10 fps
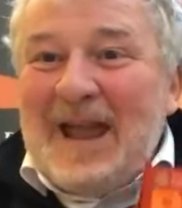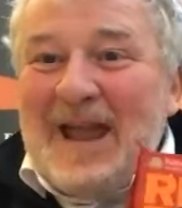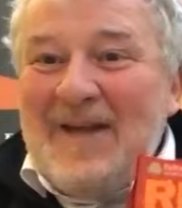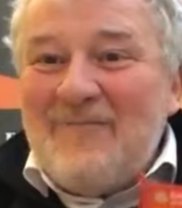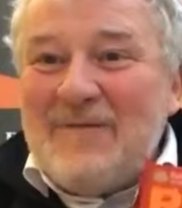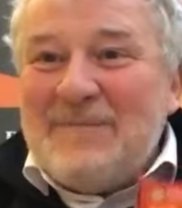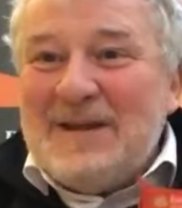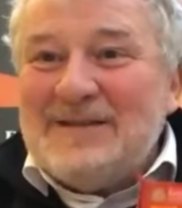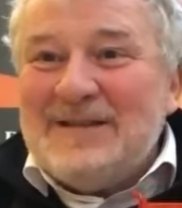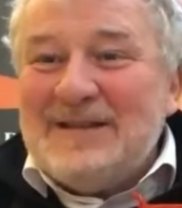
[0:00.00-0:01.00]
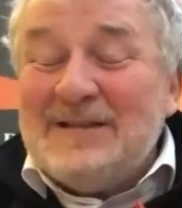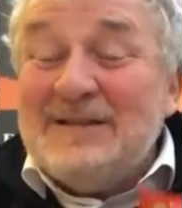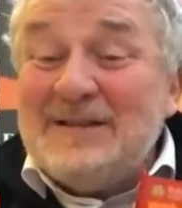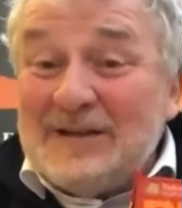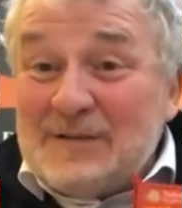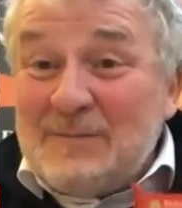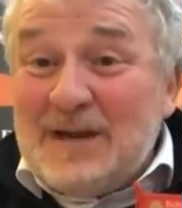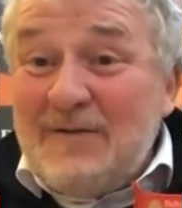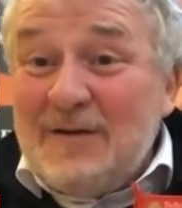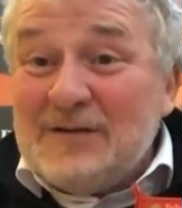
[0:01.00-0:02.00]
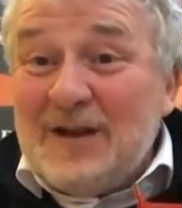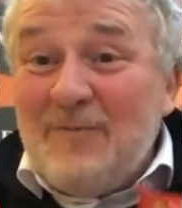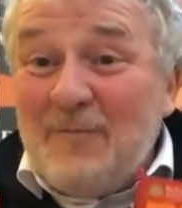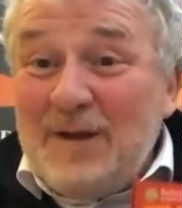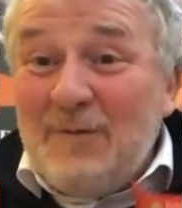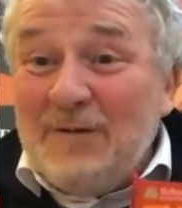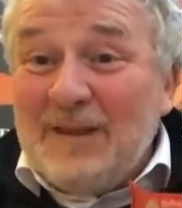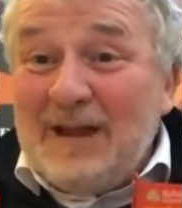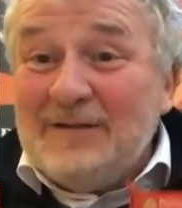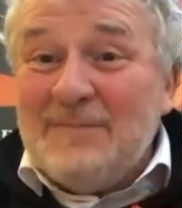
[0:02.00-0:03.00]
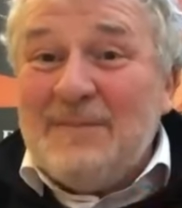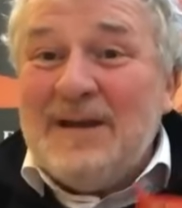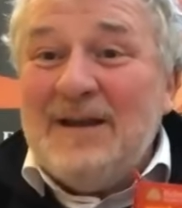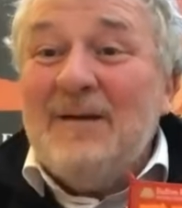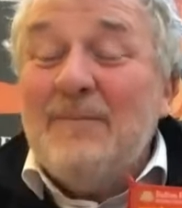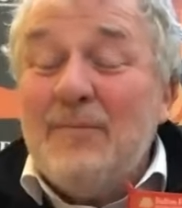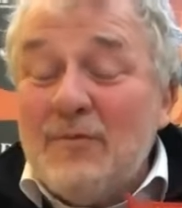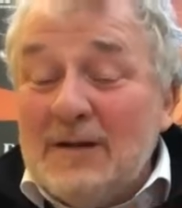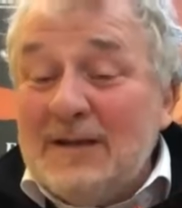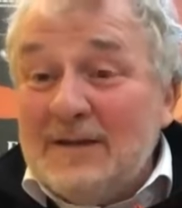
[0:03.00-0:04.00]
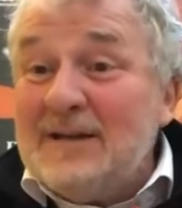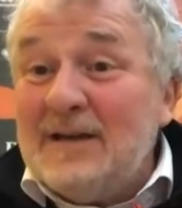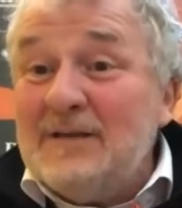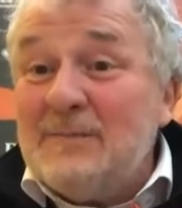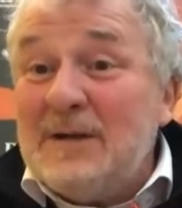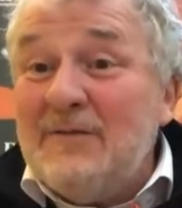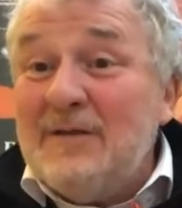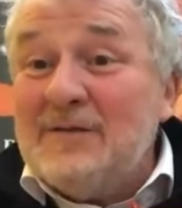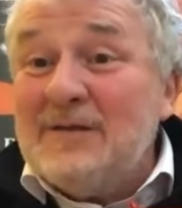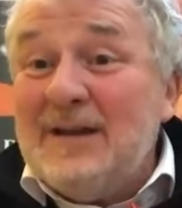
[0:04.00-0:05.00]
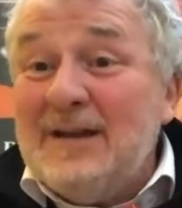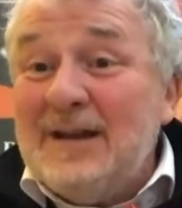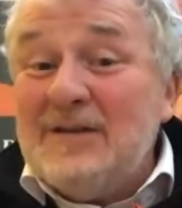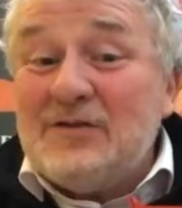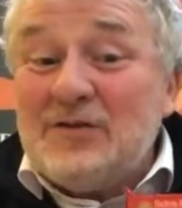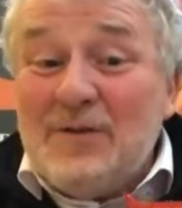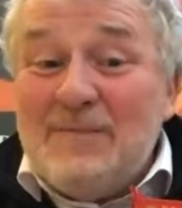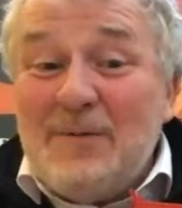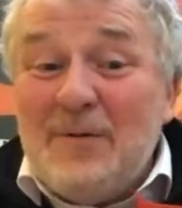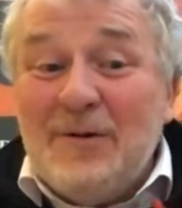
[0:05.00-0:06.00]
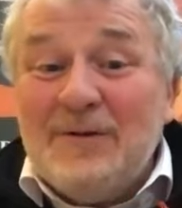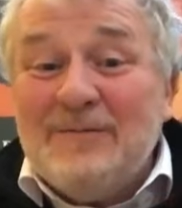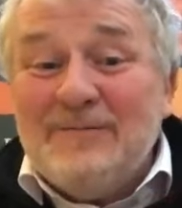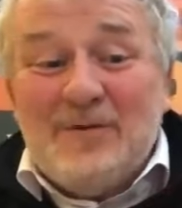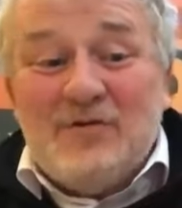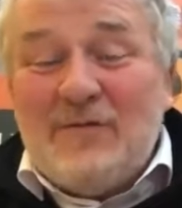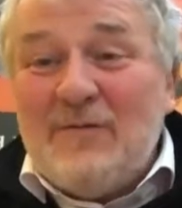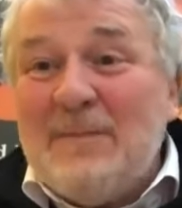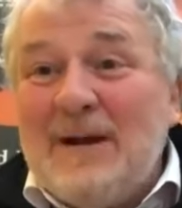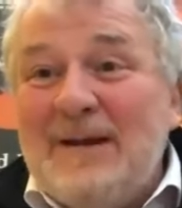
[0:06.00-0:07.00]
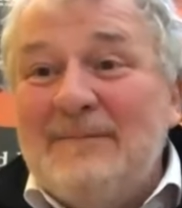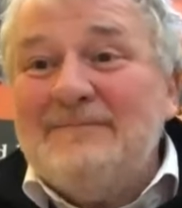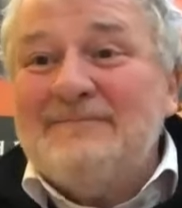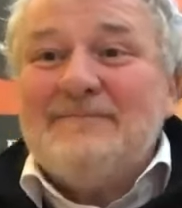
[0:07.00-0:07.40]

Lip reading: Every piece of this is an experience, and we want that to be a brilliant experience. It's so important. We're driven by it.